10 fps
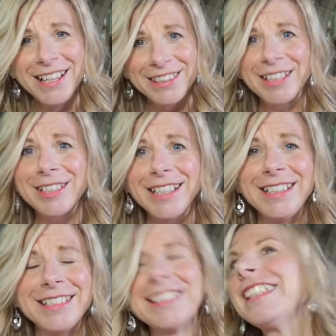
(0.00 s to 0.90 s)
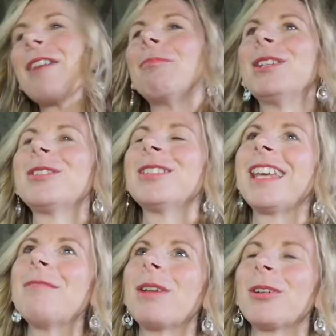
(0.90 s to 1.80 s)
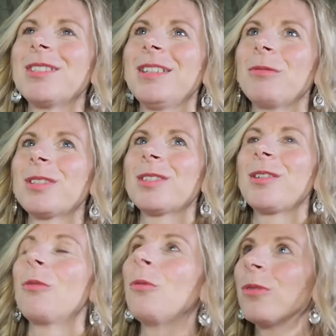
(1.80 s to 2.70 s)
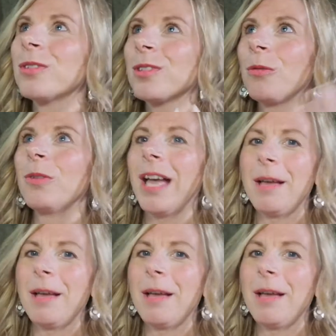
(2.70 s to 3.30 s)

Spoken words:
That clearly didn't happen today because he was so